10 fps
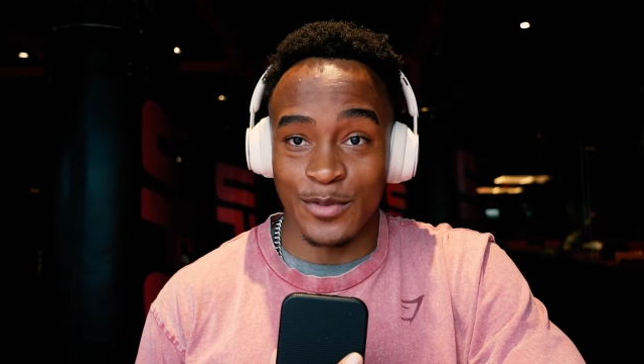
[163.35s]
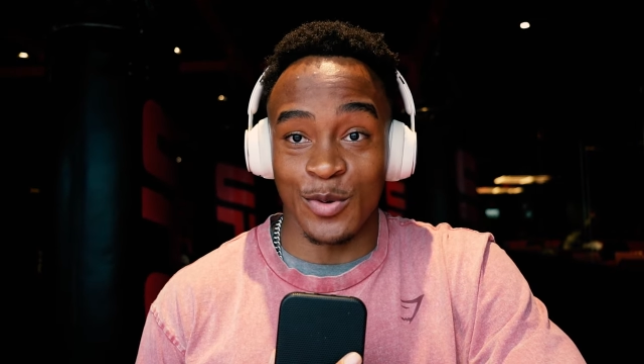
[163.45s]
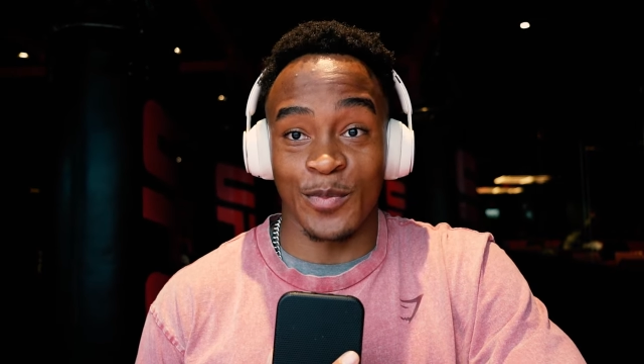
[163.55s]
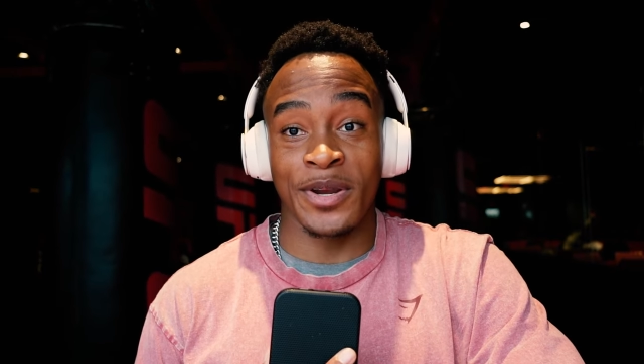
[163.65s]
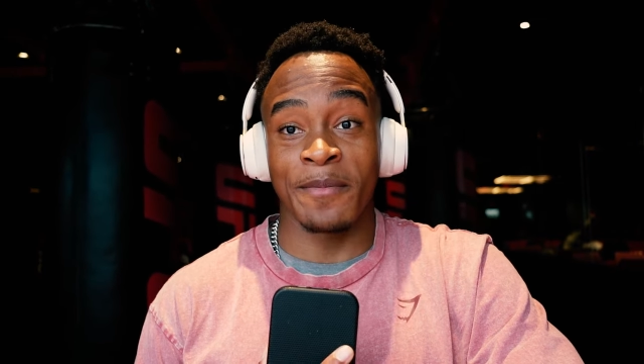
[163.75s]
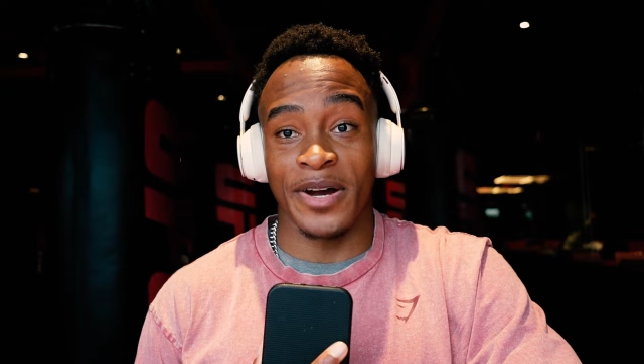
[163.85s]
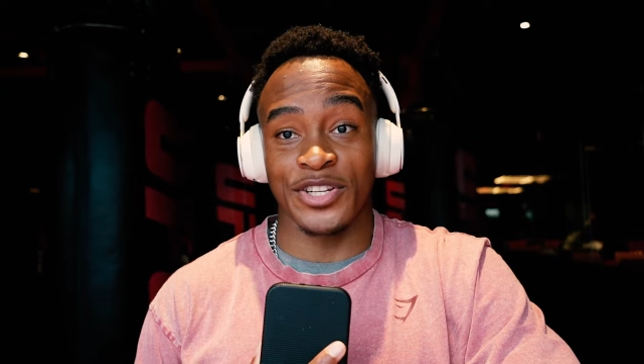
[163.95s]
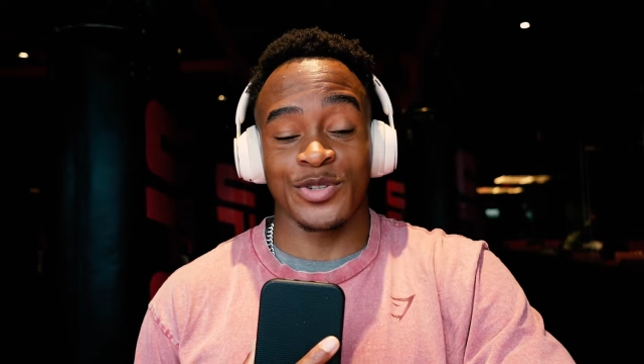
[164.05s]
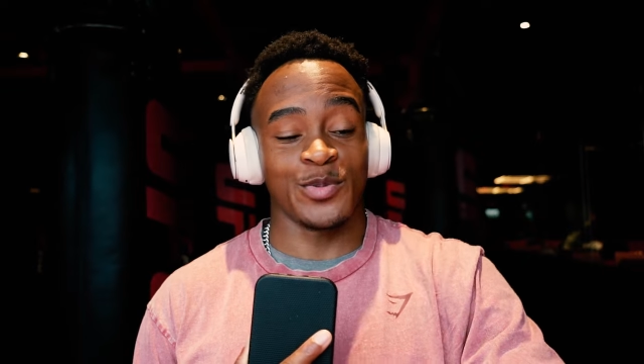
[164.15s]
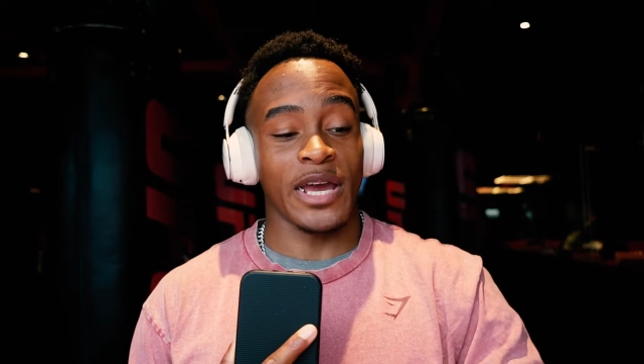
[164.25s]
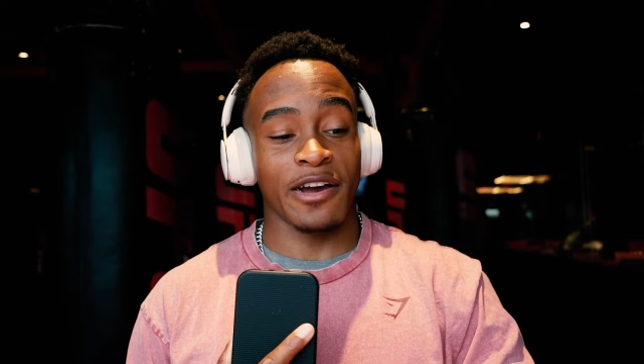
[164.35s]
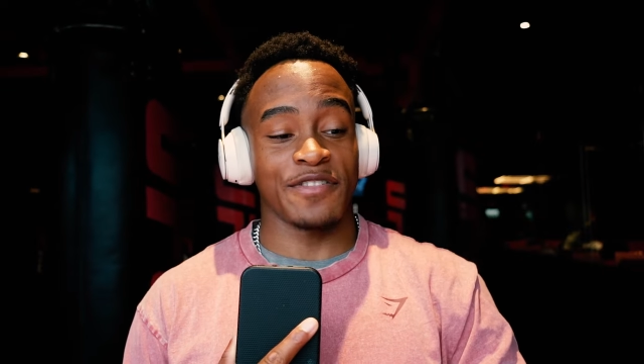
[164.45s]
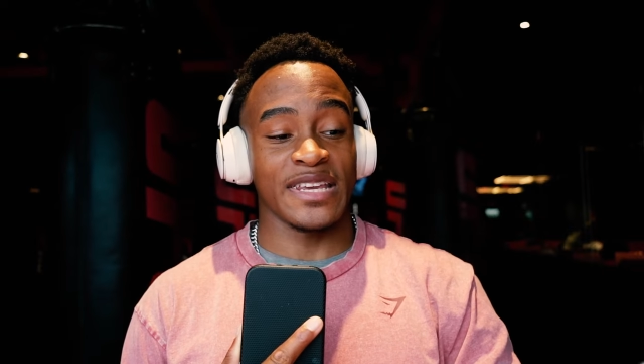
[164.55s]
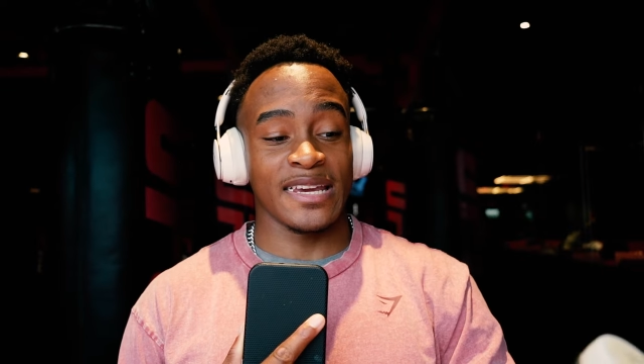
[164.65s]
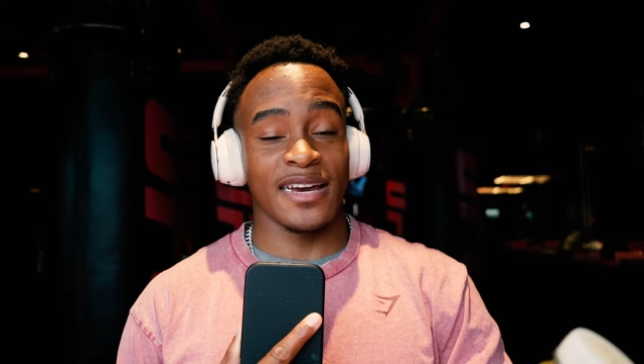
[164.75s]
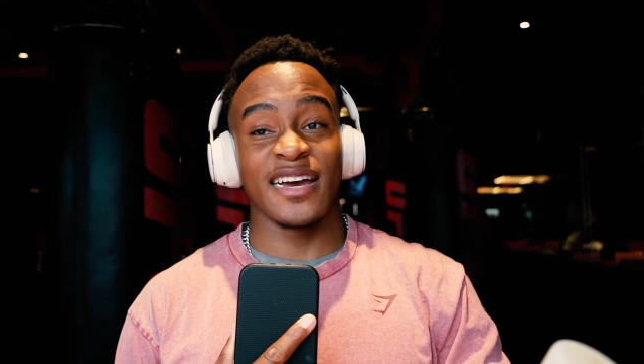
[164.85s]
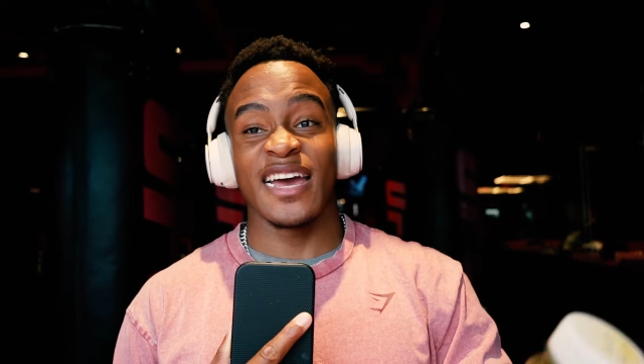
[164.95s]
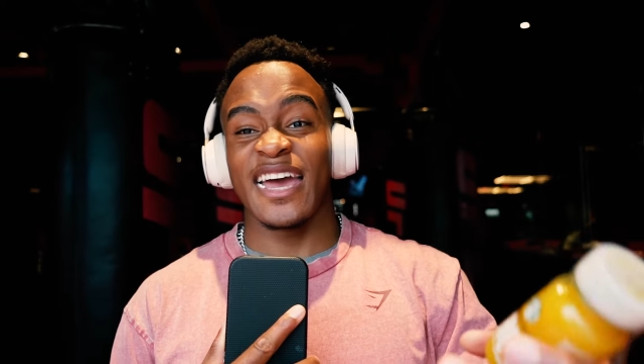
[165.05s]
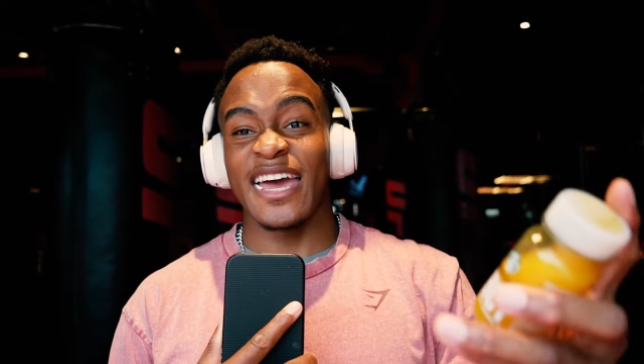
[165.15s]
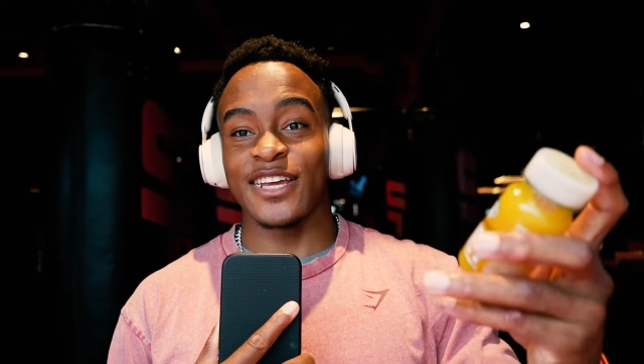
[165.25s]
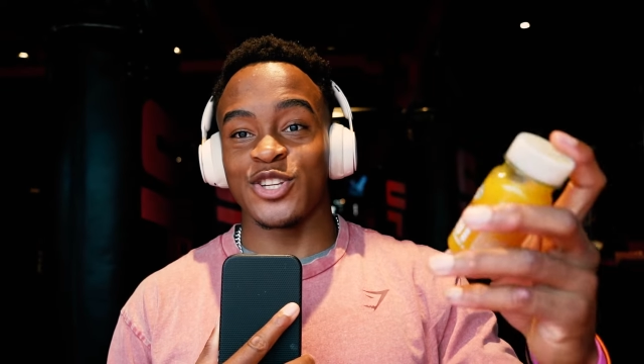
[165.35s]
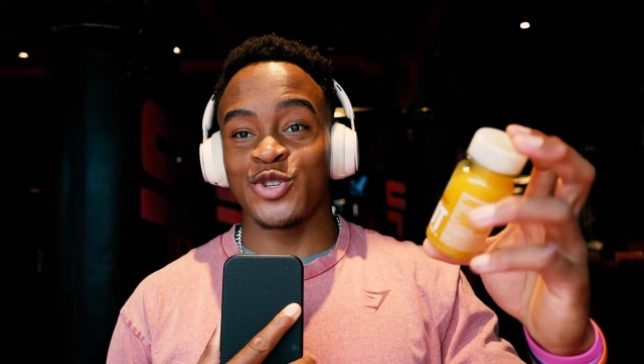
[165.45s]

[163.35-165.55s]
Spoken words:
So pretty much we have here a